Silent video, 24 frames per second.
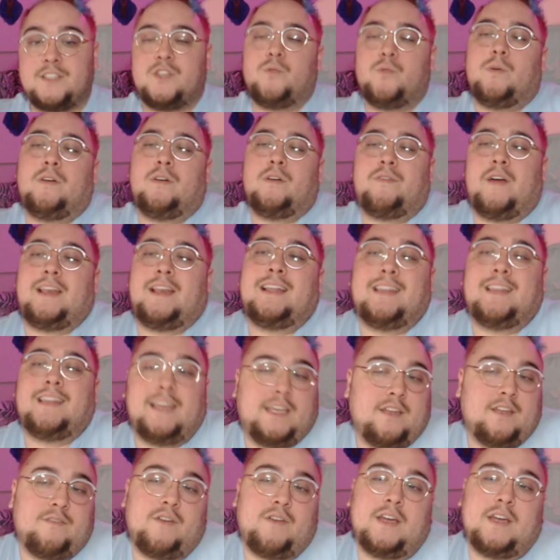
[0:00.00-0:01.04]
you will find a link
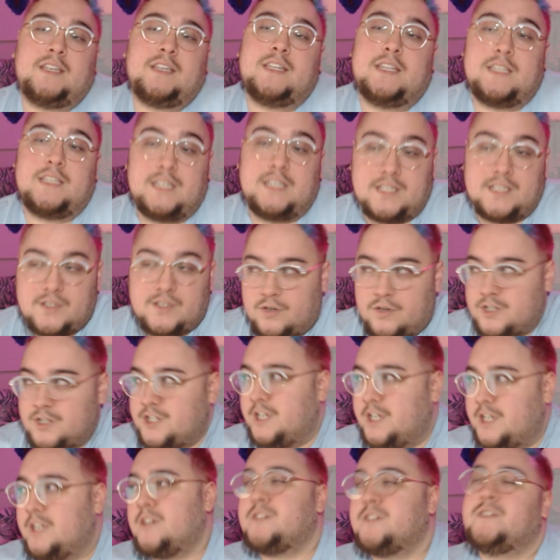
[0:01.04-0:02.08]
invite to the Discord channel,